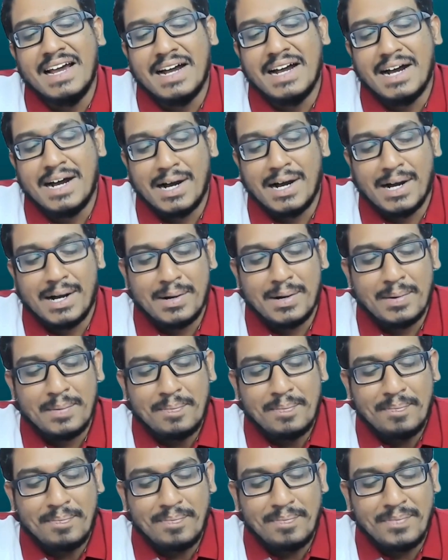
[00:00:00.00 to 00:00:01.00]
Uh,
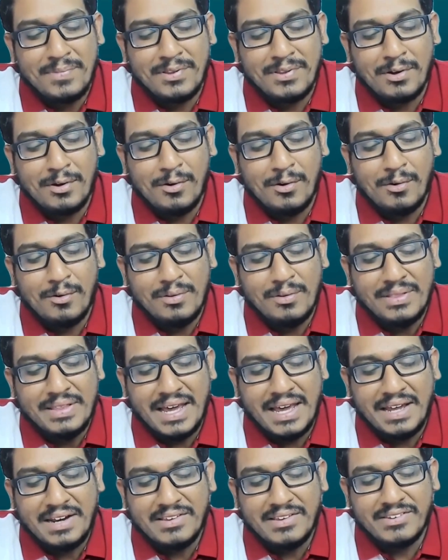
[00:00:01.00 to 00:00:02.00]
so
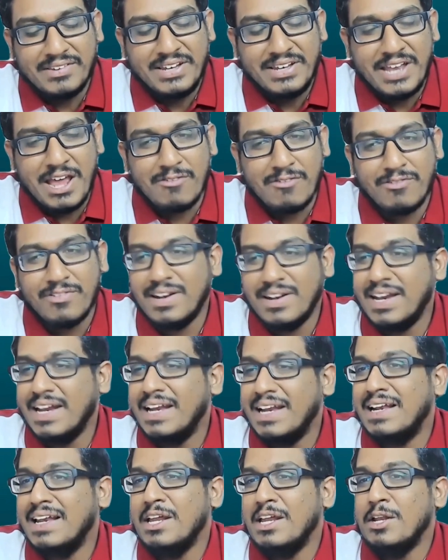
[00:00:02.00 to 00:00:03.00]
there is
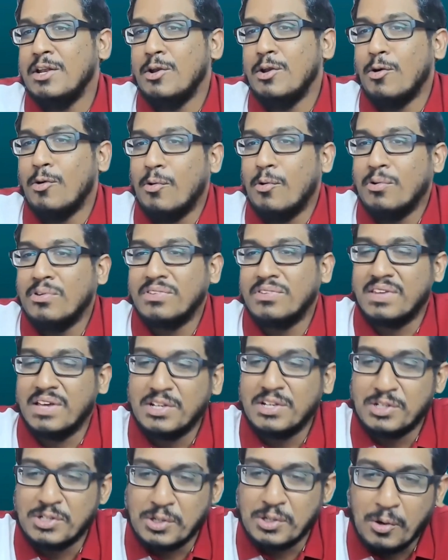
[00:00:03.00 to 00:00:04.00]
definitely no
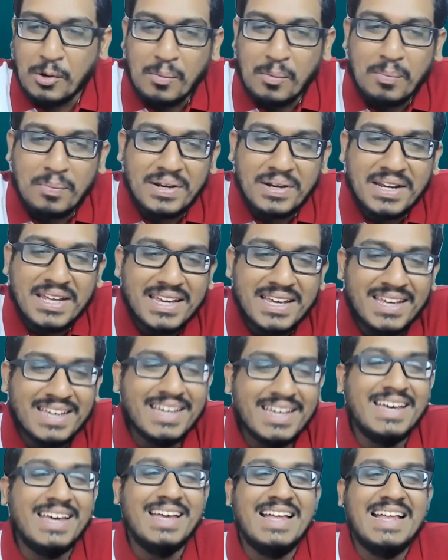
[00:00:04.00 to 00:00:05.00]
such opening
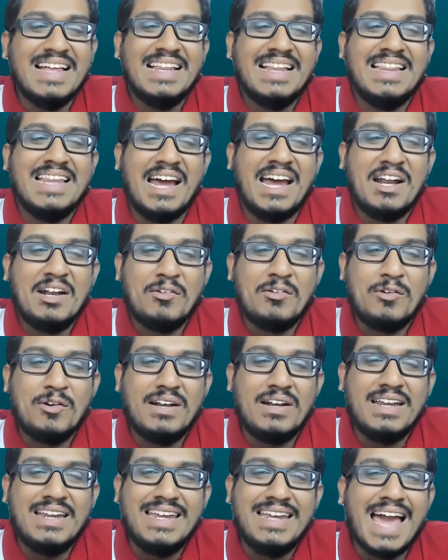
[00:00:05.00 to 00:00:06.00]
that
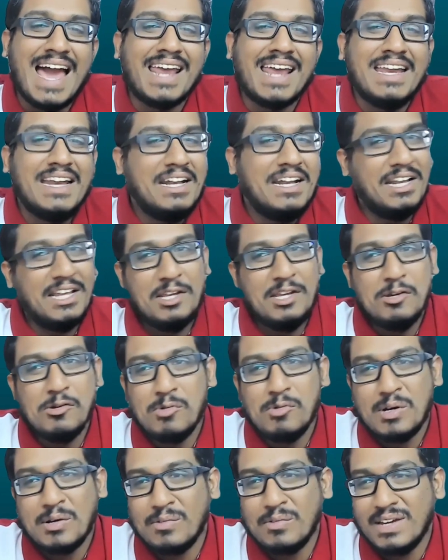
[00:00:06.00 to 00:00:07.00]
would guarantee
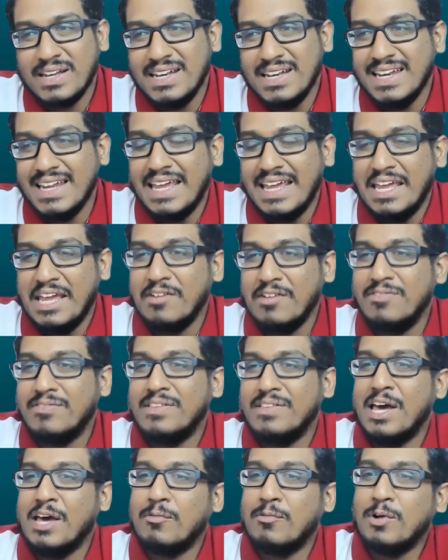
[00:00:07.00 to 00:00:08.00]
you a win. If
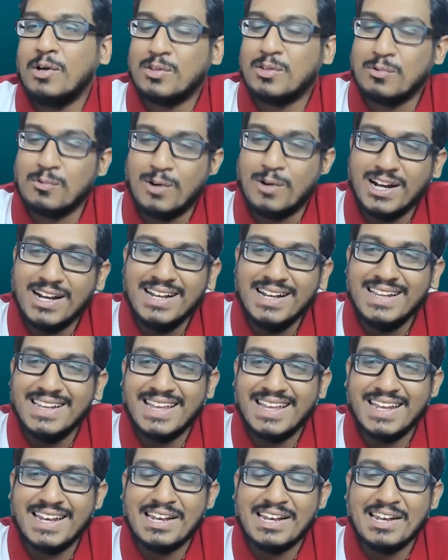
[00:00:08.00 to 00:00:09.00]
there was one,
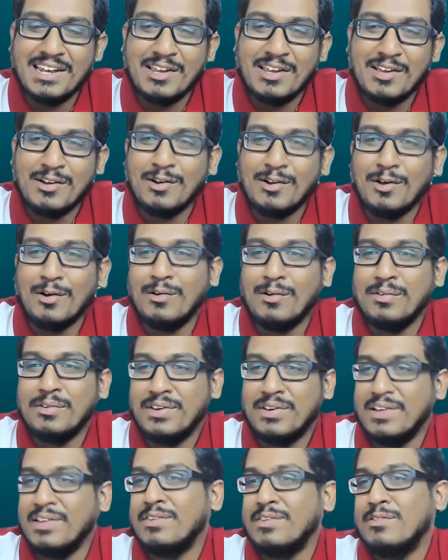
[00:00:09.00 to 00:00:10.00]
then
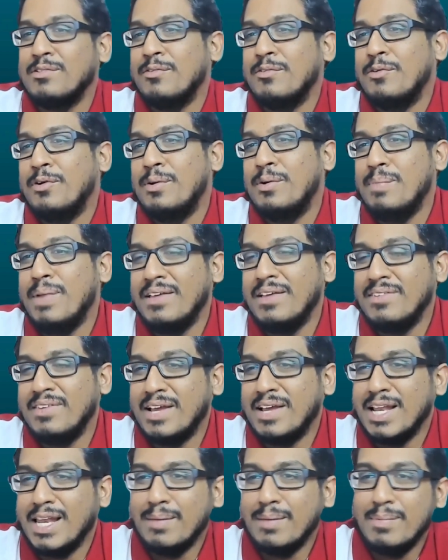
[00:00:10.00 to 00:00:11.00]
chess would
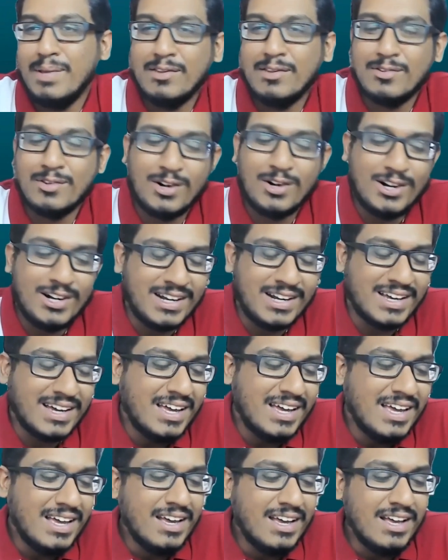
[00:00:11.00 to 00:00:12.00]
basically be solved.
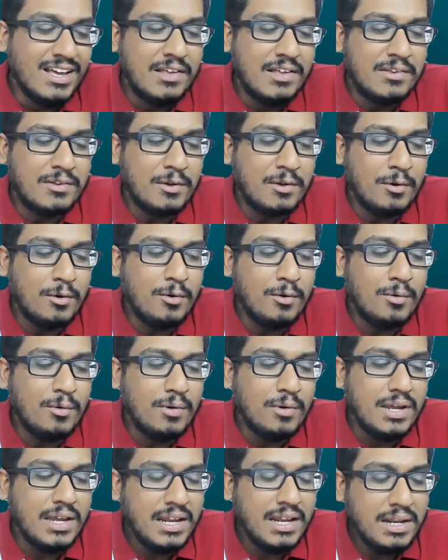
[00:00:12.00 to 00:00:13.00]

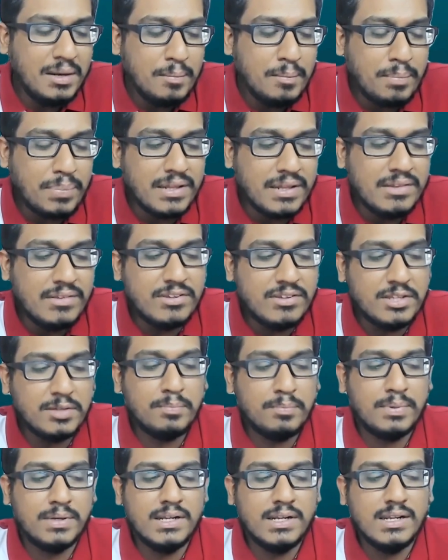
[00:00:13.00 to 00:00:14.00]
So in
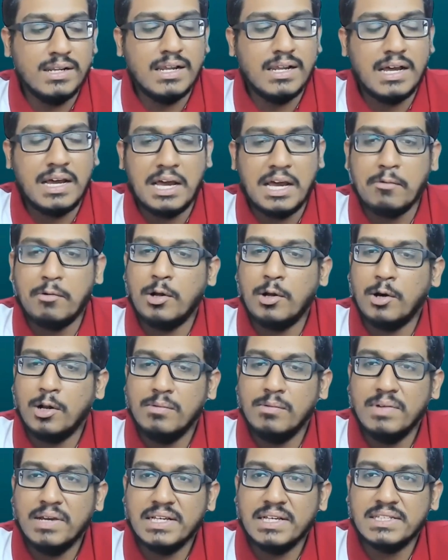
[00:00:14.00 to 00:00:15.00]
principle, I would
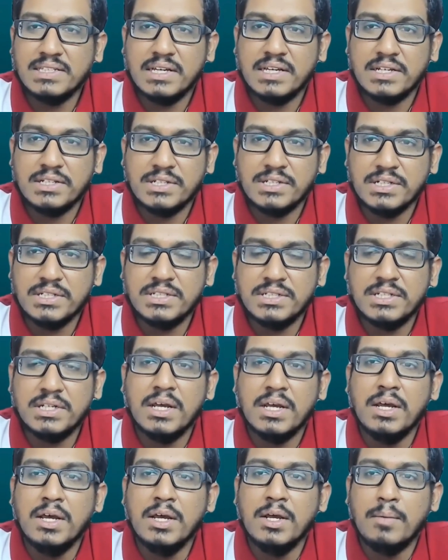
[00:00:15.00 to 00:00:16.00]
always suggest
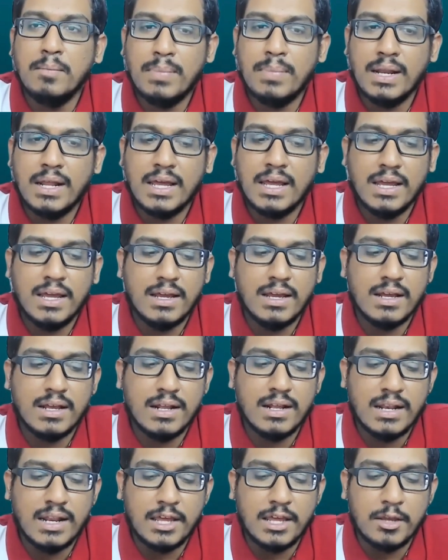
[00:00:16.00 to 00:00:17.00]
play
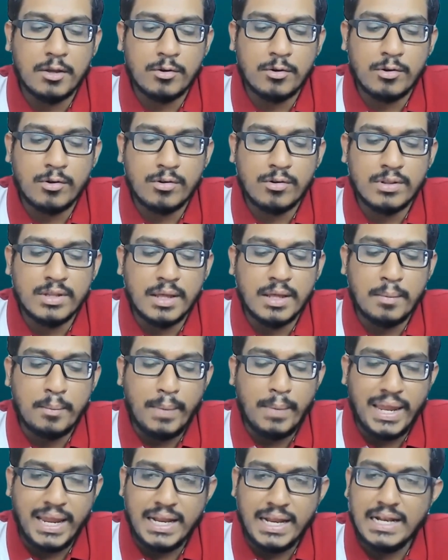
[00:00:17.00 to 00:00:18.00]
like the
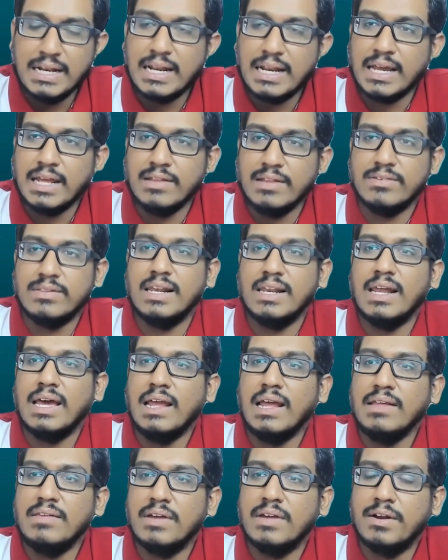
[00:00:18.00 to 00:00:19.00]
main lines, the
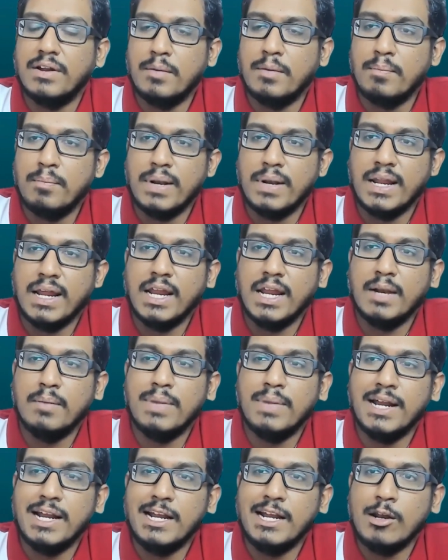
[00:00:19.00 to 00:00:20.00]
lines that are played
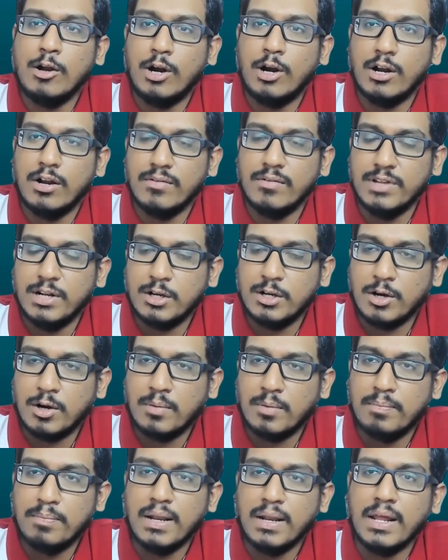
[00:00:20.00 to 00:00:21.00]
by a lot of the
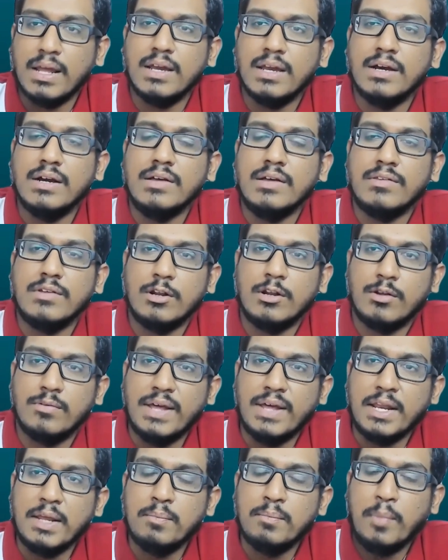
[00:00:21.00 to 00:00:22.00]
top players and are
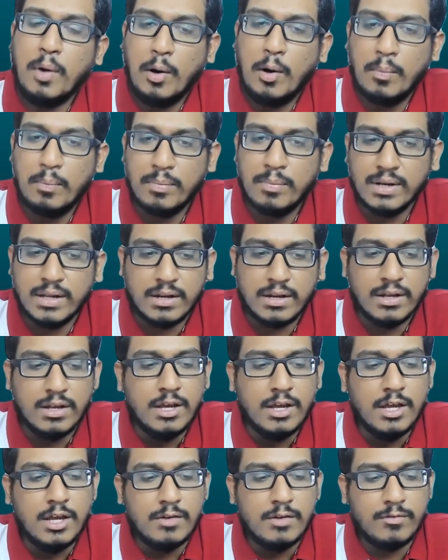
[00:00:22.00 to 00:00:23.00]
very popular.
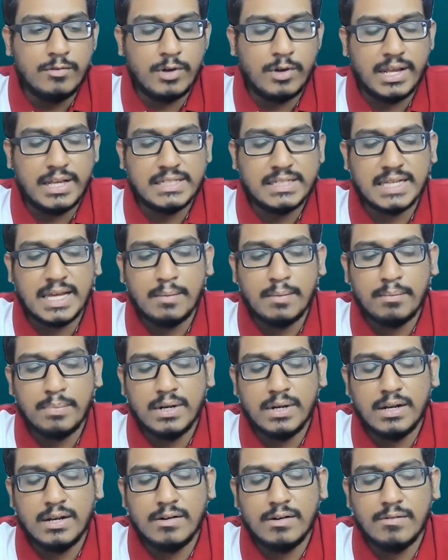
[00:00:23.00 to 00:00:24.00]
For
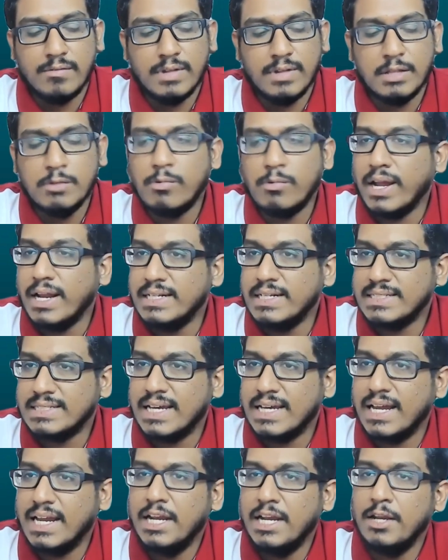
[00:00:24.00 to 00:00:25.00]
example, with white
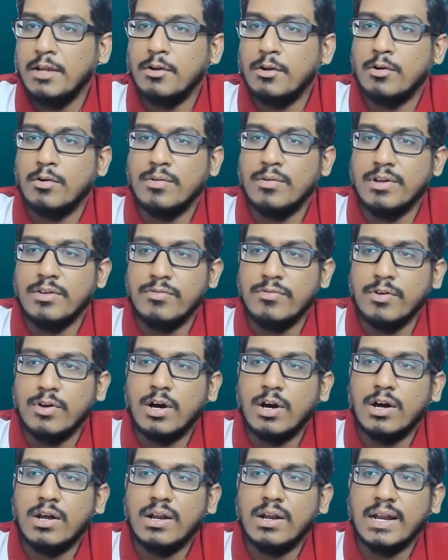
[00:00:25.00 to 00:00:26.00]
side, if you
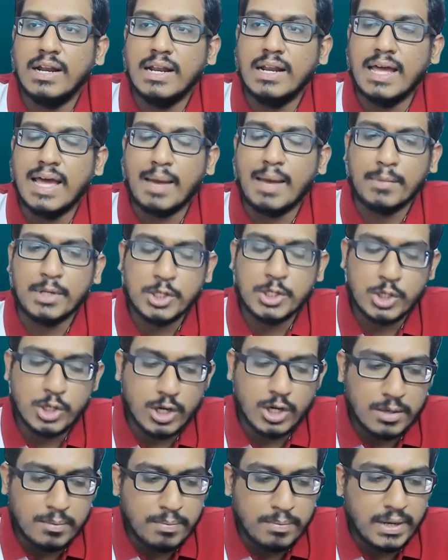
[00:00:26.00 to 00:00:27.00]
are an
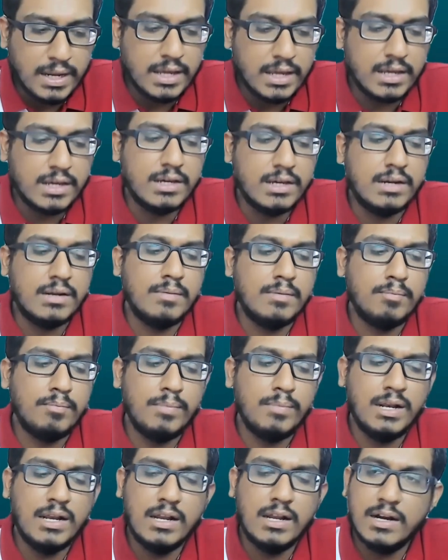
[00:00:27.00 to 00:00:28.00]
amateur player,
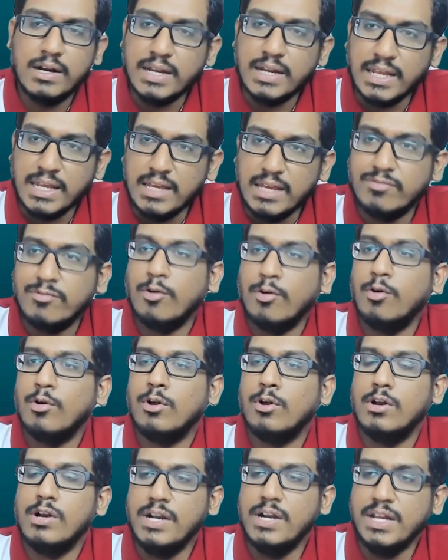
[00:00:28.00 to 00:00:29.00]
learn e4
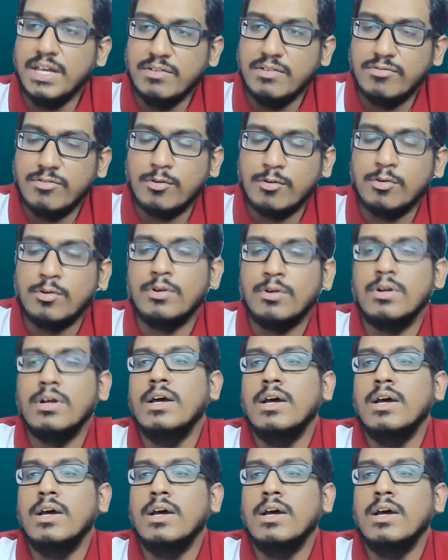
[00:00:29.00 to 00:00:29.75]
or d4